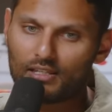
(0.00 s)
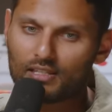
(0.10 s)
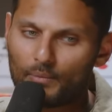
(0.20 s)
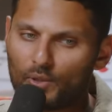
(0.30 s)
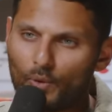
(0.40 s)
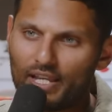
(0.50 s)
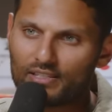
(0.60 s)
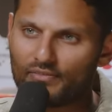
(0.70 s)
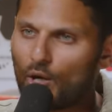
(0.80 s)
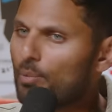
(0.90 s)
some of the
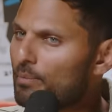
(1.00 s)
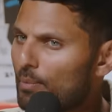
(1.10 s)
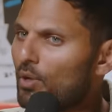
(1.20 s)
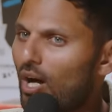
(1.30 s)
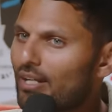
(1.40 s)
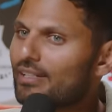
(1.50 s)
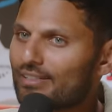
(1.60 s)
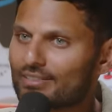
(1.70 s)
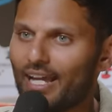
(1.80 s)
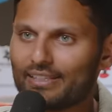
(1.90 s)
ways of helping people
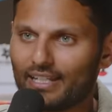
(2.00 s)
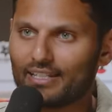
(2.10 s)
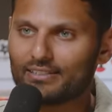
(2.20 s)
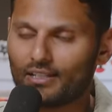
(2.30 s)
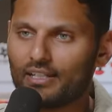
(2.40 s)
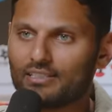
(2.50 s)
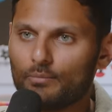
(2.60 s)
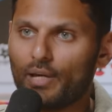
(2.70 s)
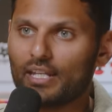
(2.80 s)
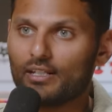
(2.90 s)
understand that anxiety
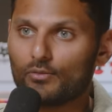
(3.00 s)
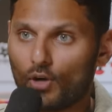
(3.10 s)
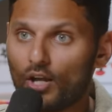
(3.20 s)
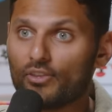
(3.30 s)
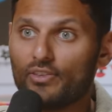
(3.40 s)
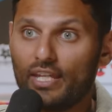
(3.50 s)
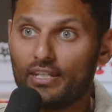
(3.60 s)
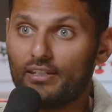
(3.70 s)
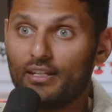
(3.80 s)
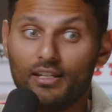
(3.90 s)
better, rather
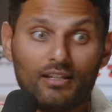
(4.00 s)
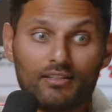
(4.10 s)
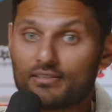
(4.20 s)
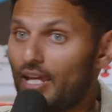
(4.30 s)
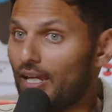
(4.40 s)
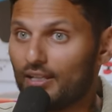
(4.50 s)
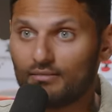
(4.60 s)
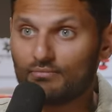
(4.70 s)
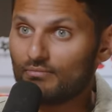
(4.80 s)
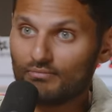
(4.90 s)
than
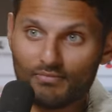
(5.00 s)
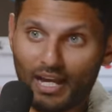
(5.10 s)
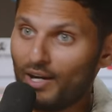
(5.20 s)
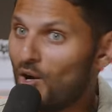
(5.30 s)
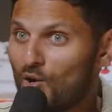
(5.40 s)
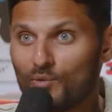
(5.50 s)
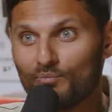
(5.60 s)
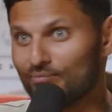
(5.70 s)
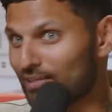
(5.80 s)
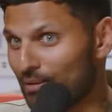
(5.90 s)
staying at
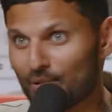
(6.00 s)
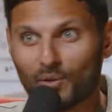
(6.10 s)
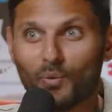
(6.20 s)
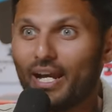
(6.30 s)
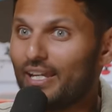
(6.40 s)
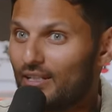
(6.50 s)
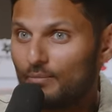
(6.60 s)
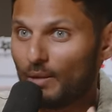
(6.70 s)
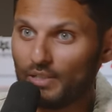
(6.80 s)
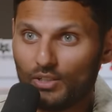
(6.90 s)
home, keeping away, and
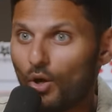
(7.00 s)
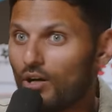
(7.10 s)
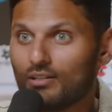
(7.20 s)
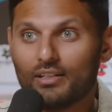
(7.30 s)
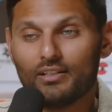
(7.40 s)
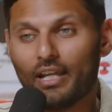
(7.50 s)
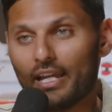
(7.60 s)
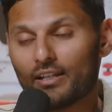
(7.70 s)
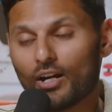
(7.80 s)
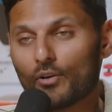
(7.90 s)
maybe not
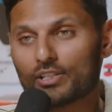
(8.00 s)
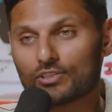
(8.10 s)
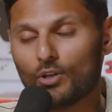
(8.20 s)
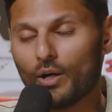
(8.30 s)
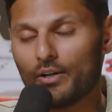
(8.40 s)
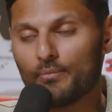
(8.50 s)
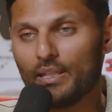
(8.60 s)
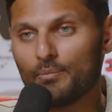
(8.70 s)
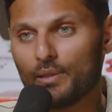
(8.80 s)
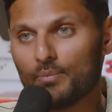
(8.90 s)
encouraged to go out and
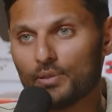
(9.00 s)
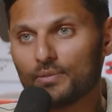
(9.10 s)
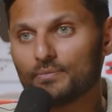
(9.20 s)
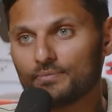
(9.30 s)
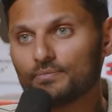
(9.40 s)
meet people?